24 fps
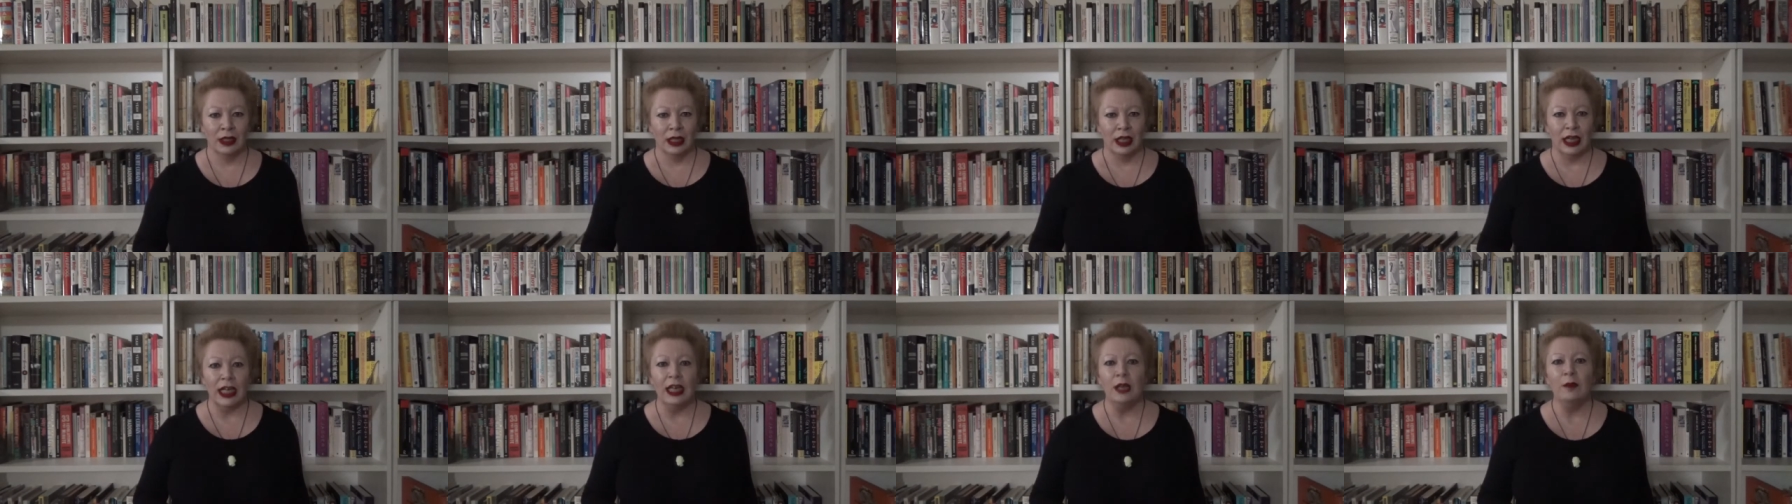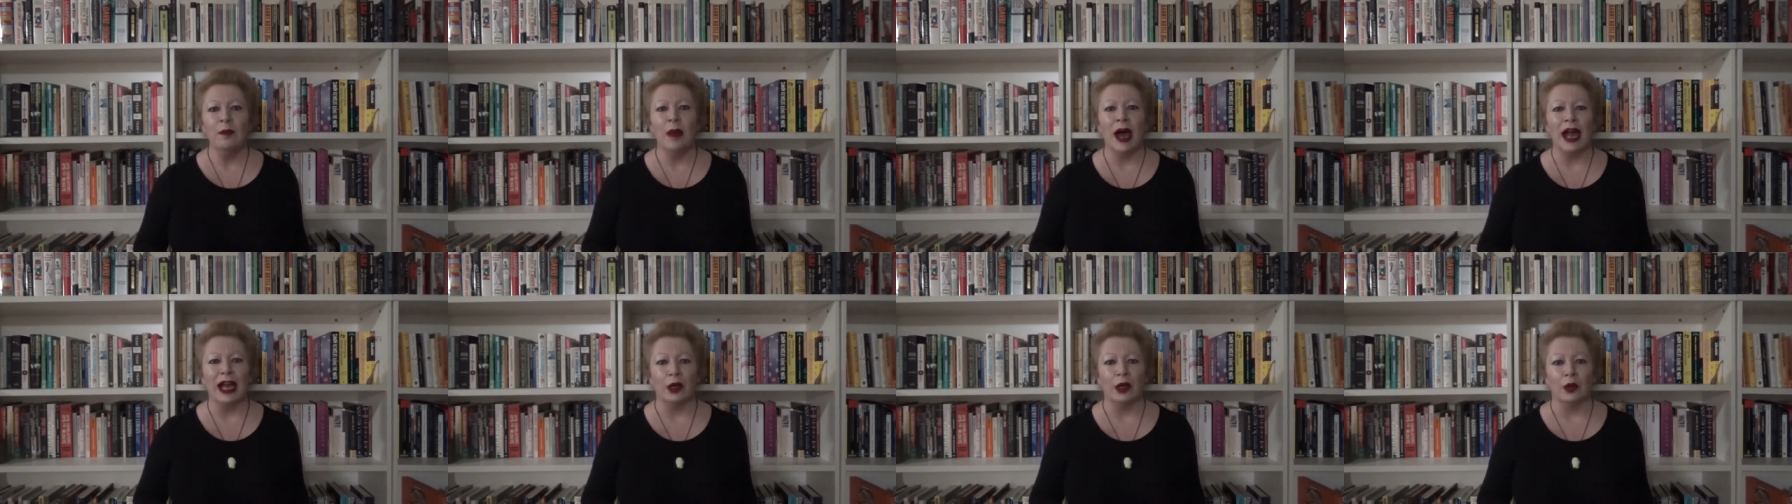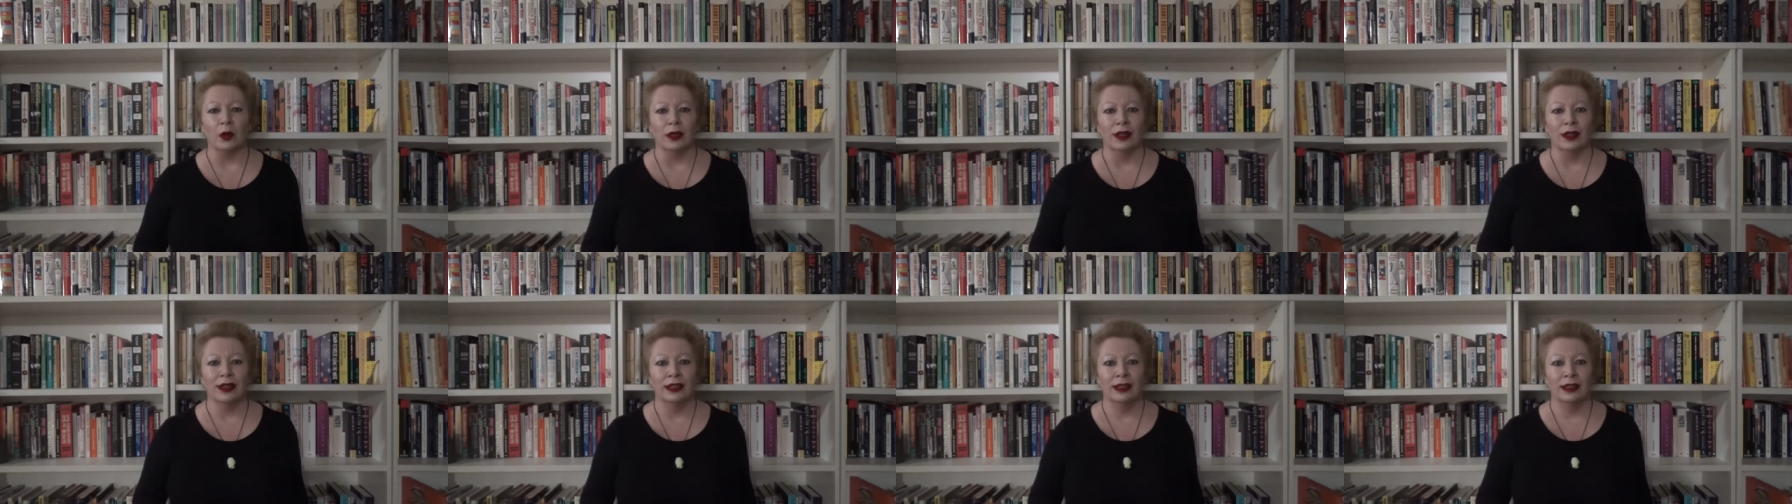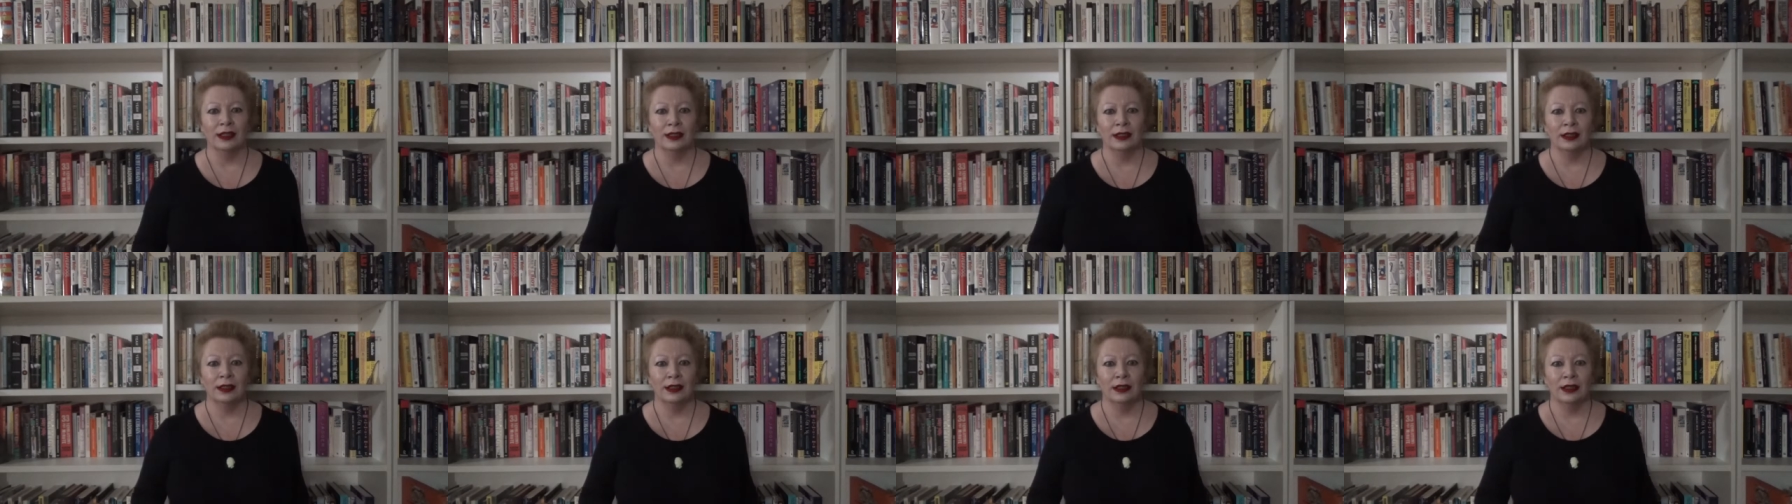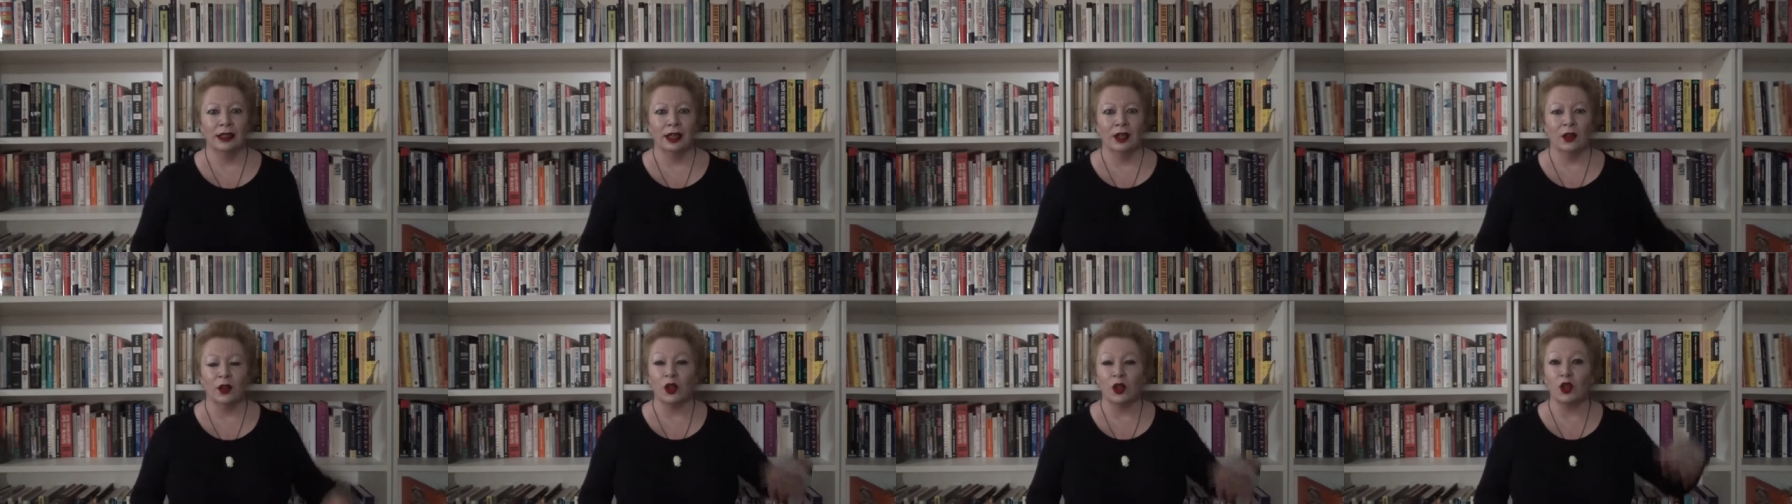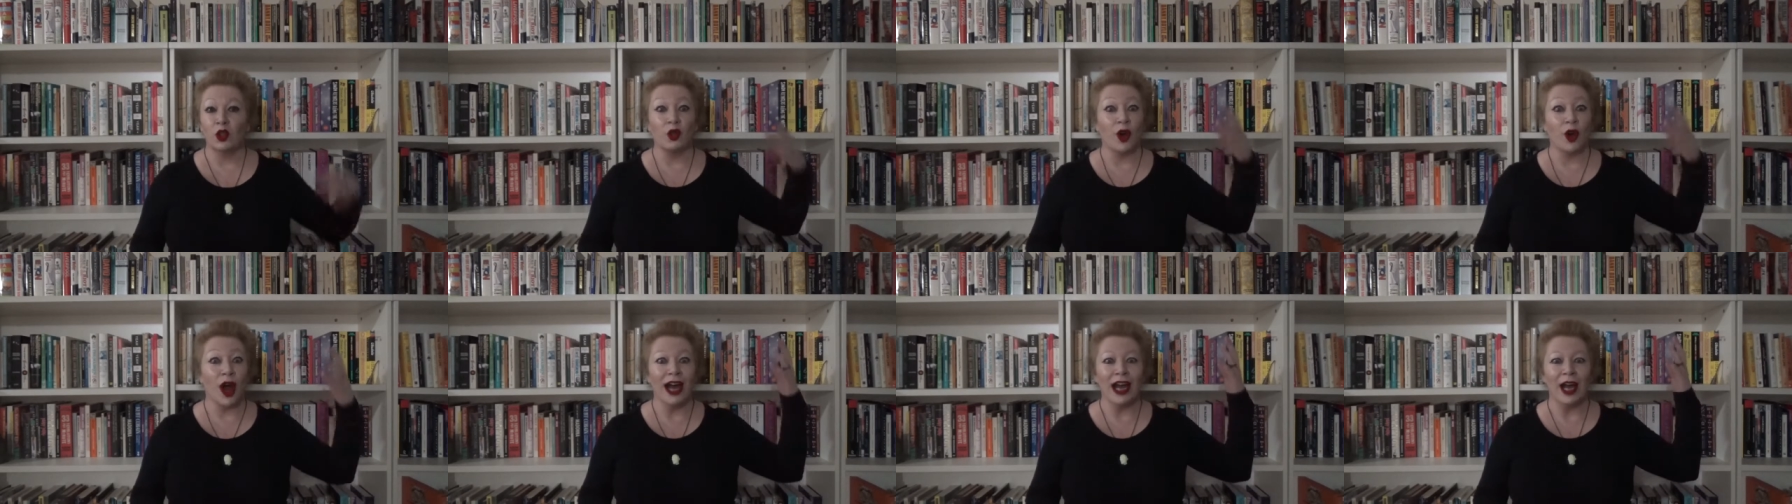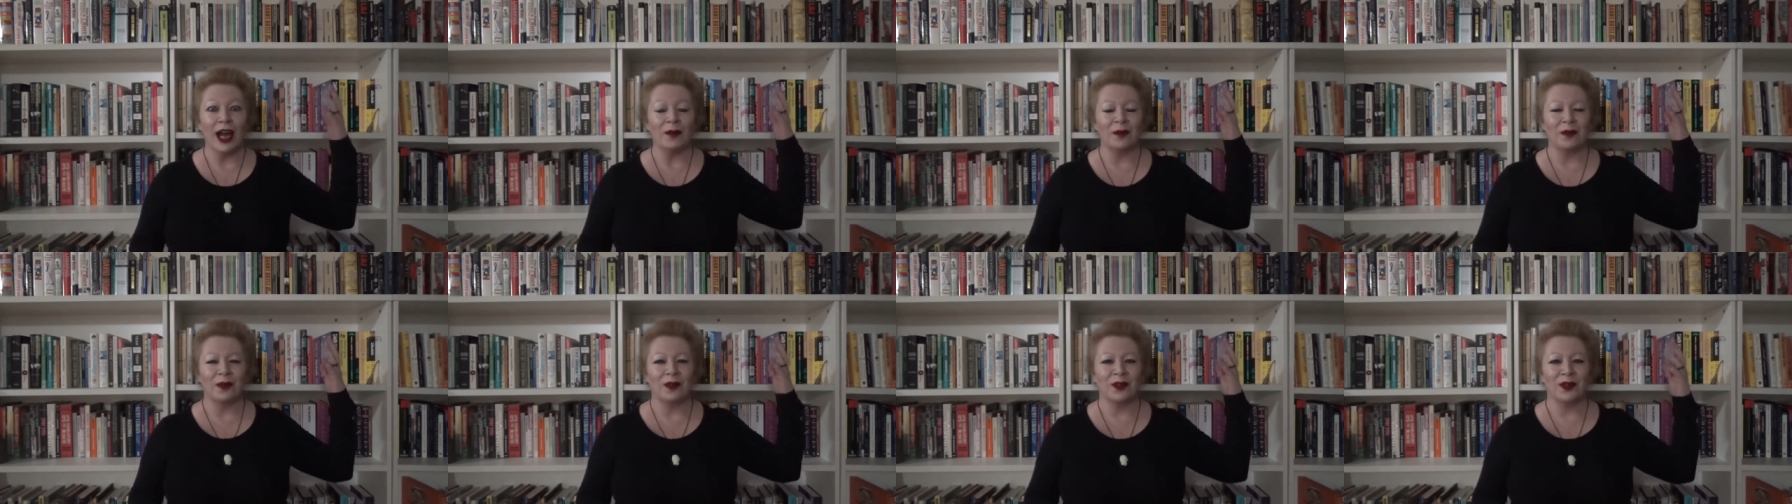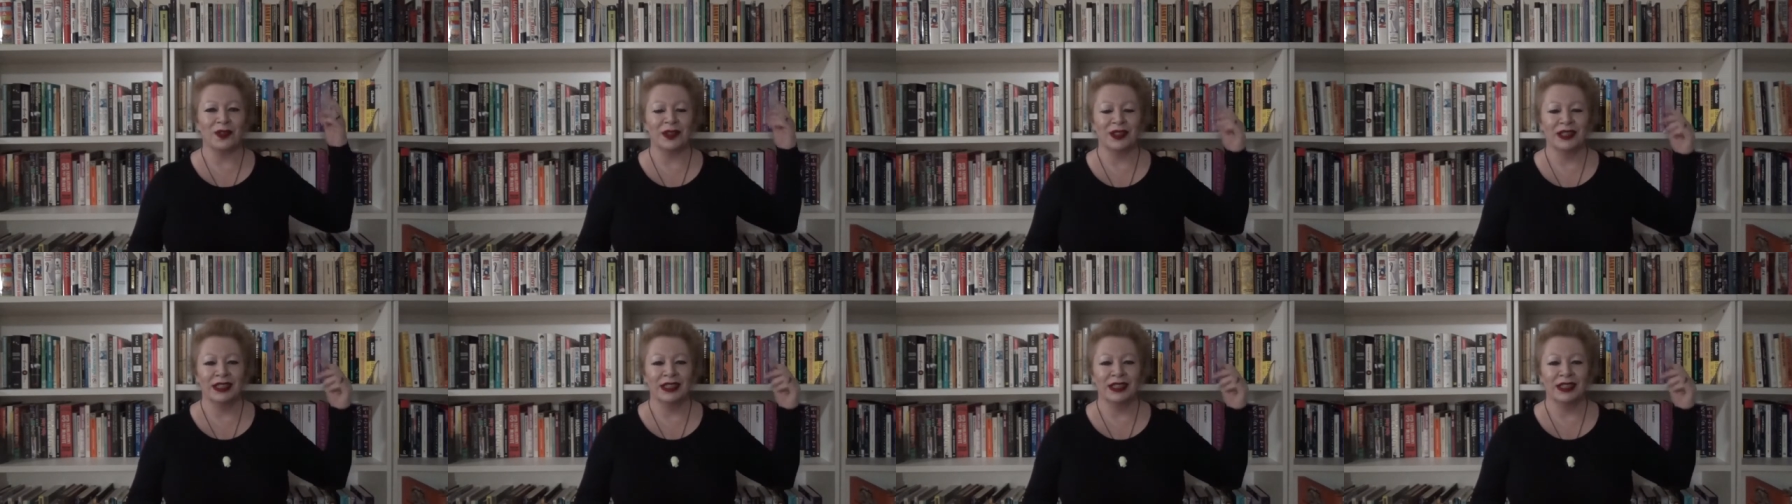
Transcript: Email, the triumph